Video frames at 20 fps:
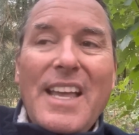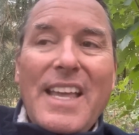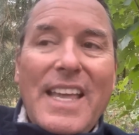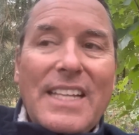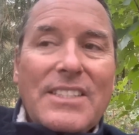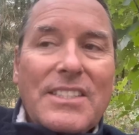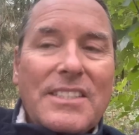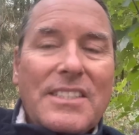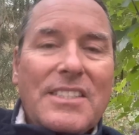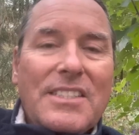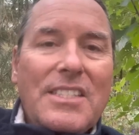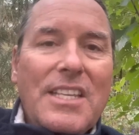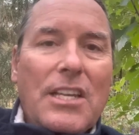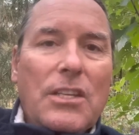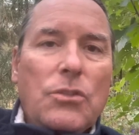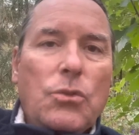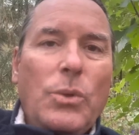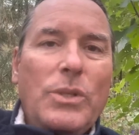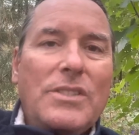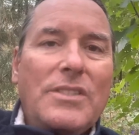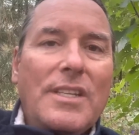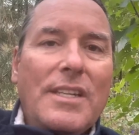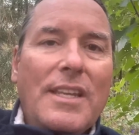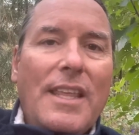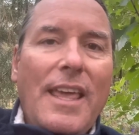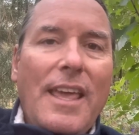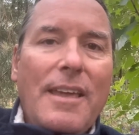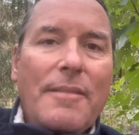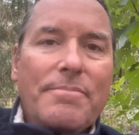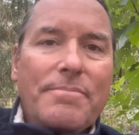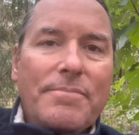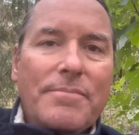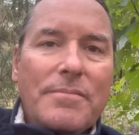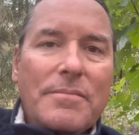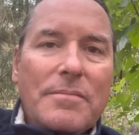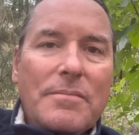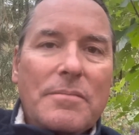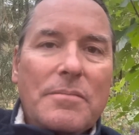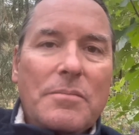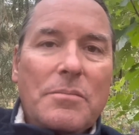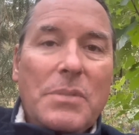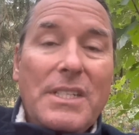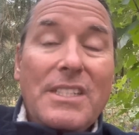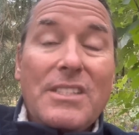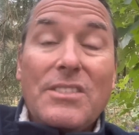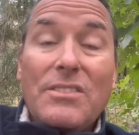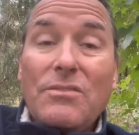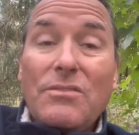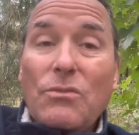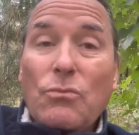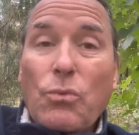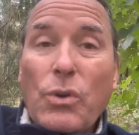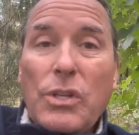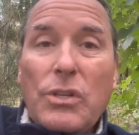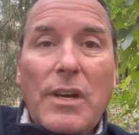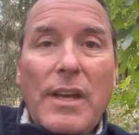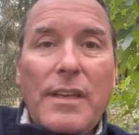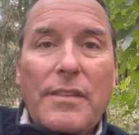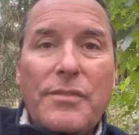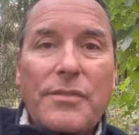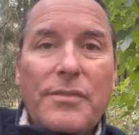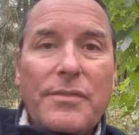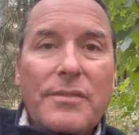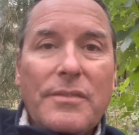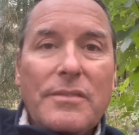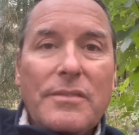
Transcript: It's a sick, twisted game, but it's real life.